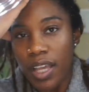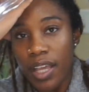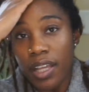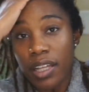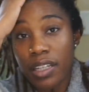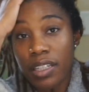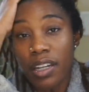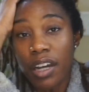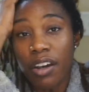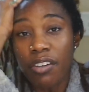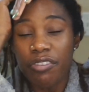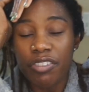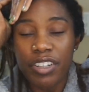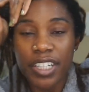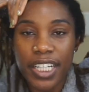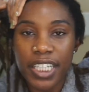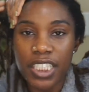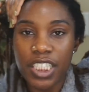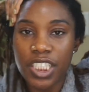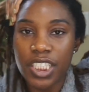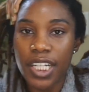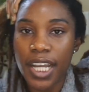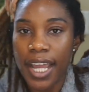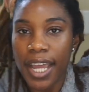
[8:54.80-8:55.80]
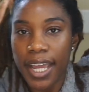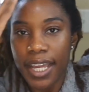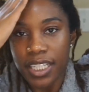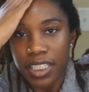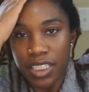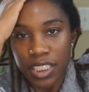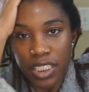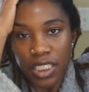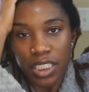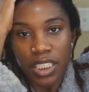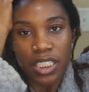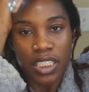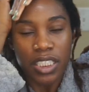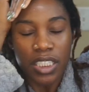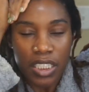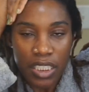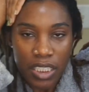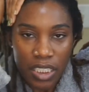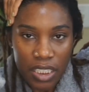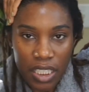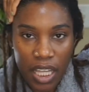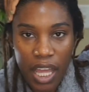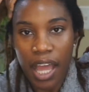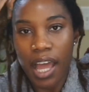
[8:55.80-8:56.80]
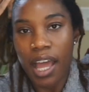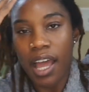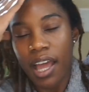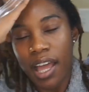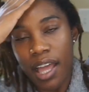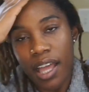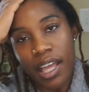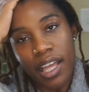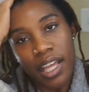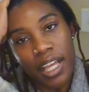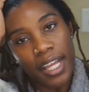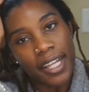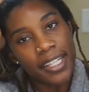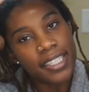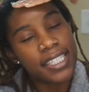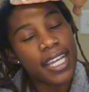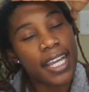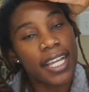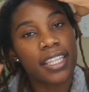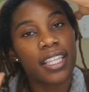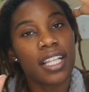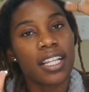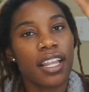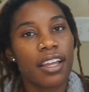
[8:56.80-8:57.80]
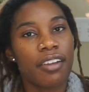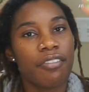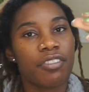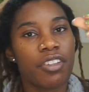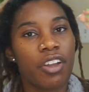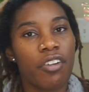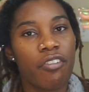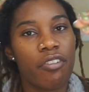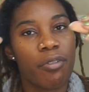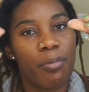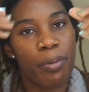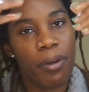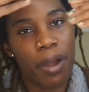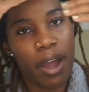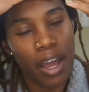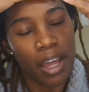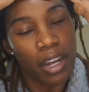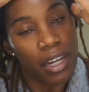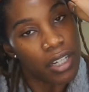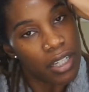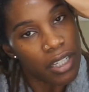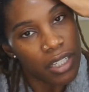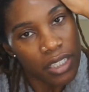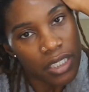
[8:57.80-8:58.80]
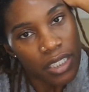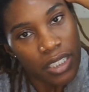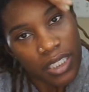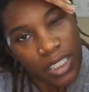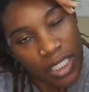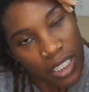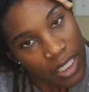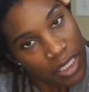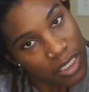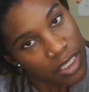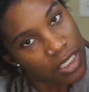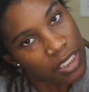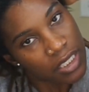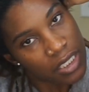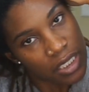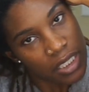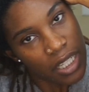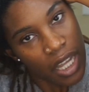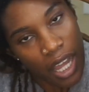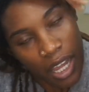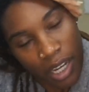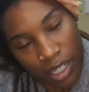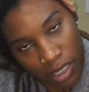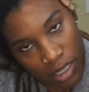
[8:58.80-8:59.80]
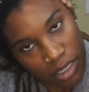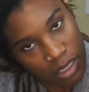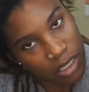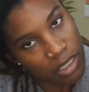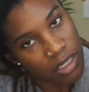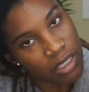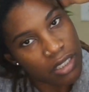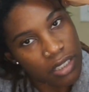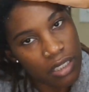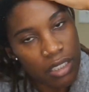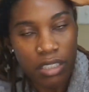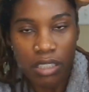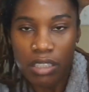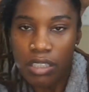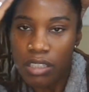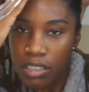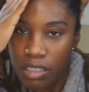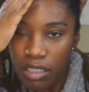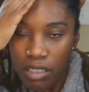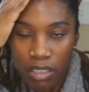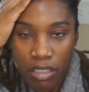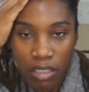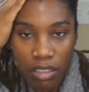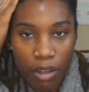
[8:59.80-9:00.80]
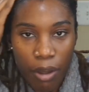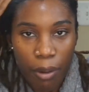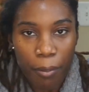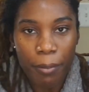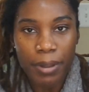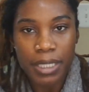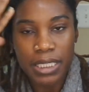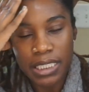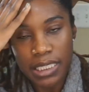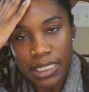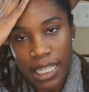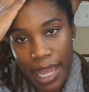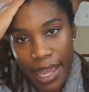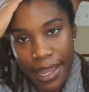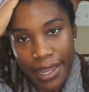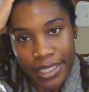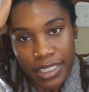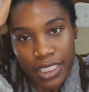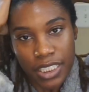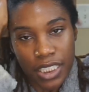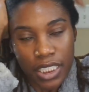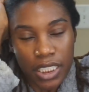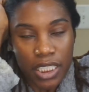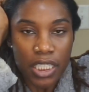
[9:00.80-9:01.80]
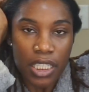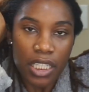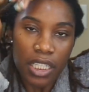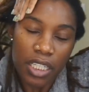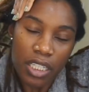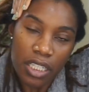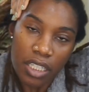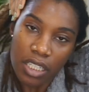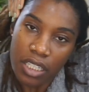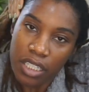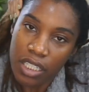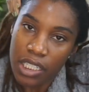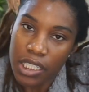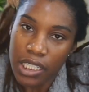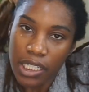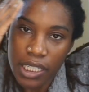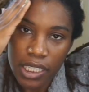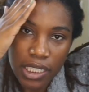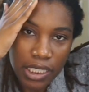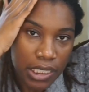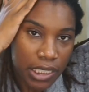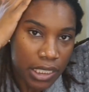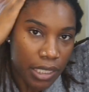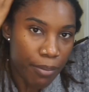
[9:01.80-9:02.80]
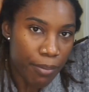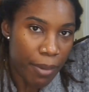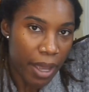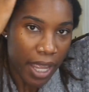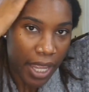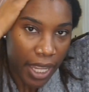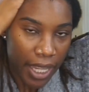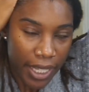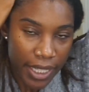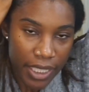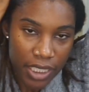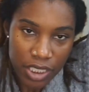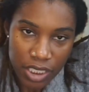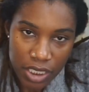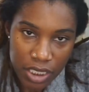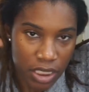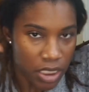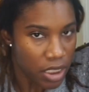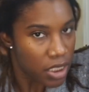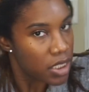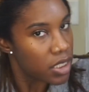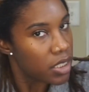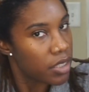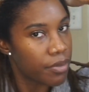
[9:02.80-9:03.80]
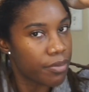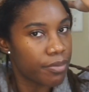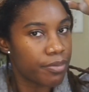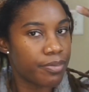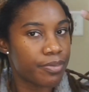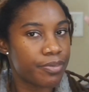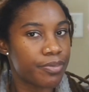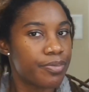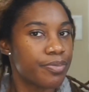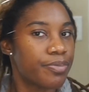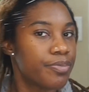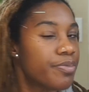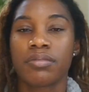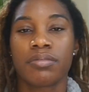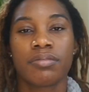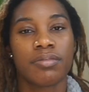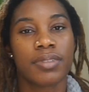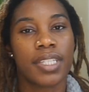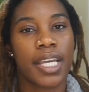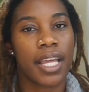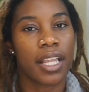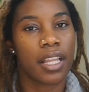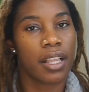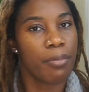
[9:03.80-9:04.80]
don't forget your edges. Take the leftover products and just kind of massage it into my edges. Daily